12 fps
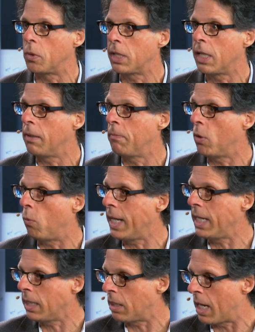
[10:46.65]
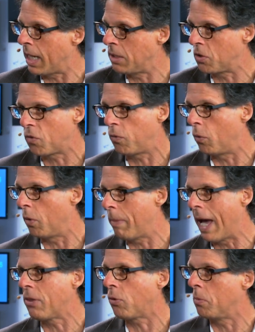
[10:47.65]
We'll tell them the waiting lines for
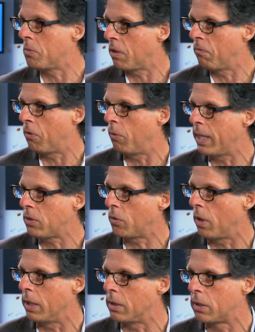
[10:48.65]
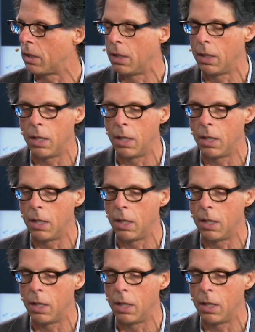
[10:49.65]
bathrooms and for restaurants.